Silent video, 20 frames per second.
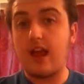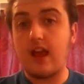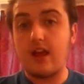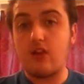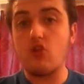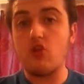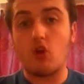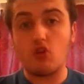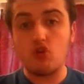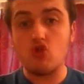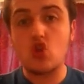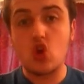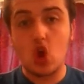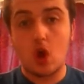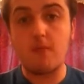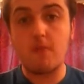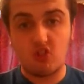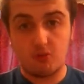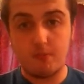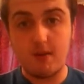
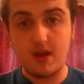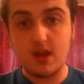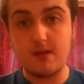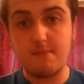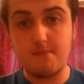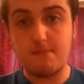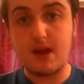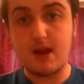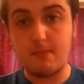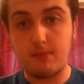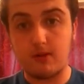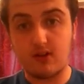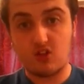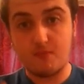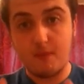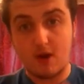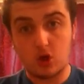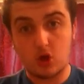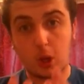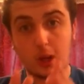Non-German speaking people,
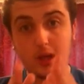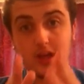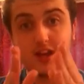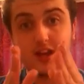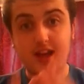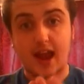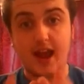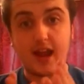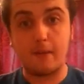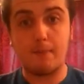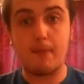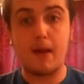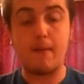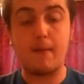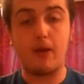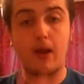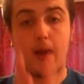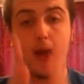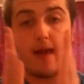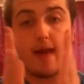especially gay
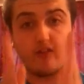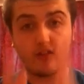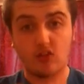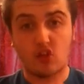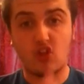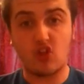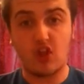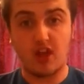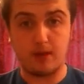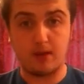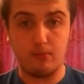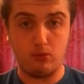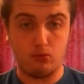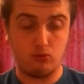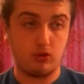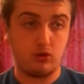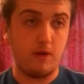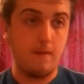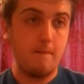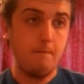people and the
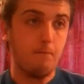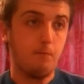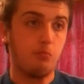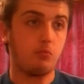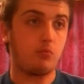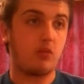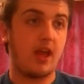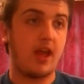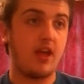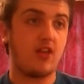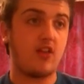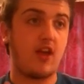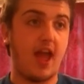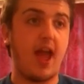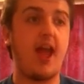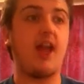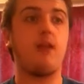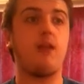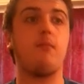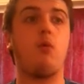disabled. His
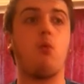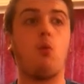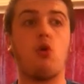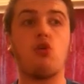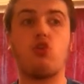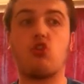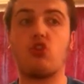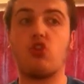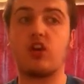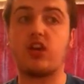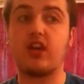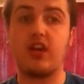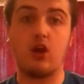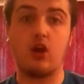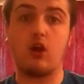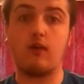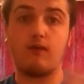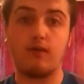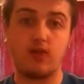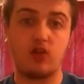aim was to
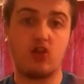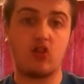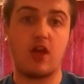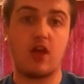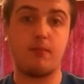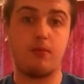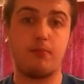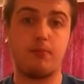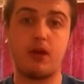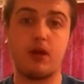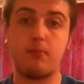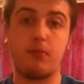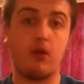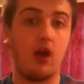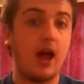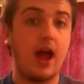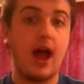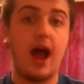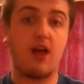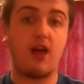kill off the disabled
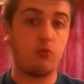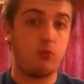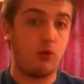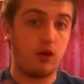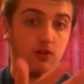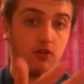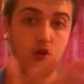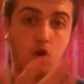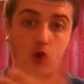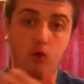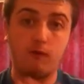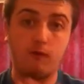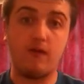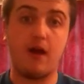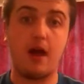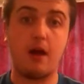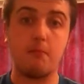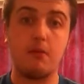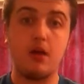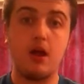people as well as all
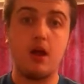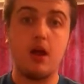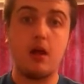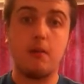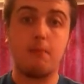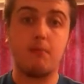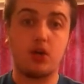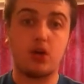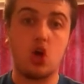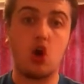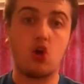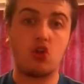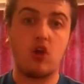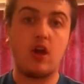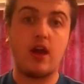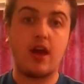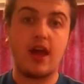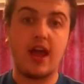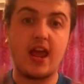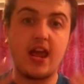them, because
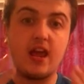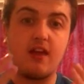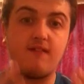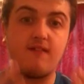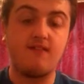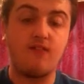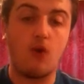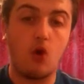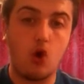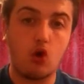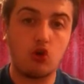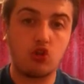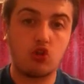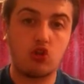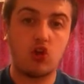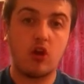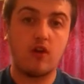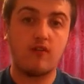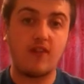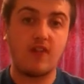he
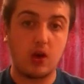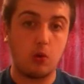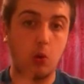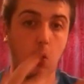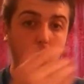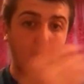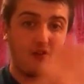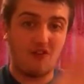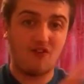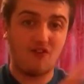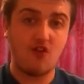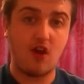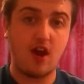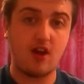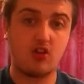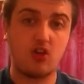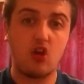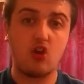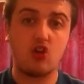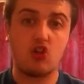thought they were a
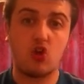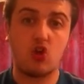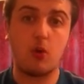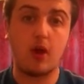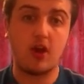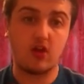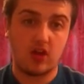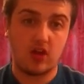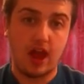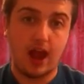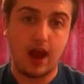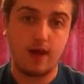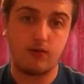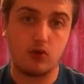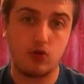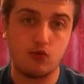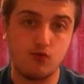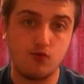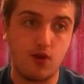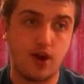threat to his
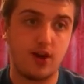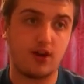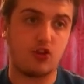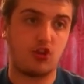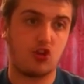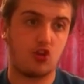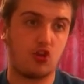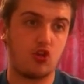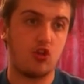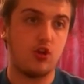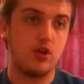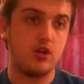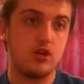Aryan race.